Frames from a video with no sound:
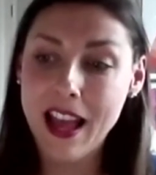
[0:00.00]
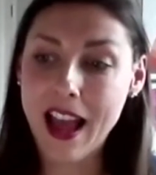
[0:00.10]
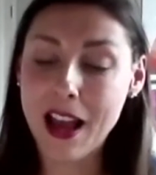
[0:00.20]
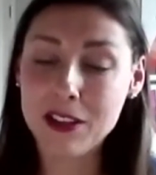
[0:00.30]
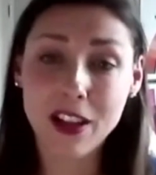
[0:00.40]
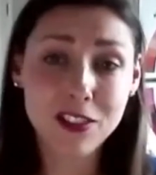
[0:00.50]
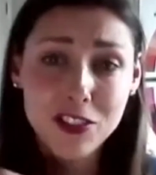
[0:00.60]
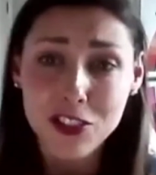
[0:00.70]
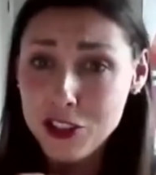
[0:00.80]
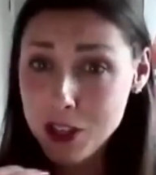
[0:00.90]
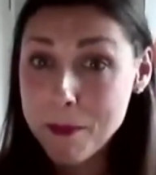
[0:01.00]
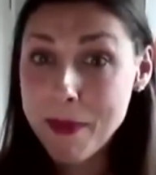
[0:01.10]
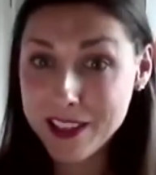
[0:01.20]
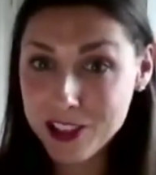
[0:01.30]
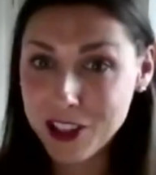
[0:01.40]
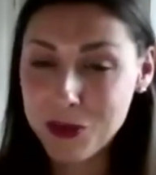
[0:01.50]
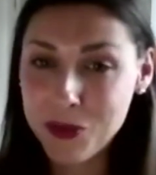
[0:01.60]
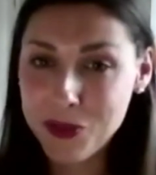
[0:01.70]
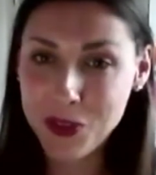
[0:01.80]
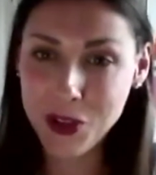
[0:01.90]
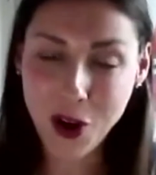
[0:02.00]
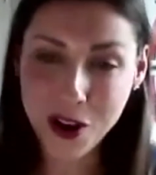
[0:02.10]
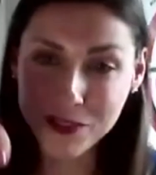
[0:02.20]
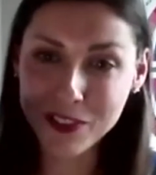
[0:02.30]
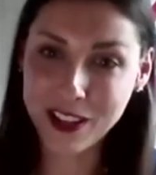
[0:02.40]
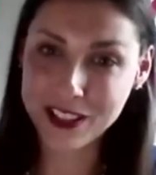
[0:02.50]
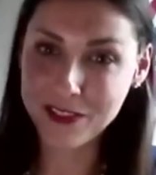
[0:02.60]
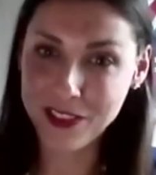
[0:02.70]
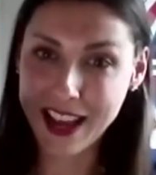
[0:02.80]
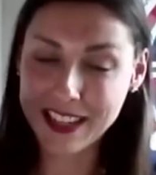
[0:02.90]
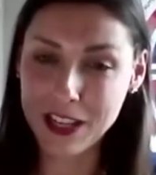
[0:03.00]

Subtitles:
and imagine the converse effect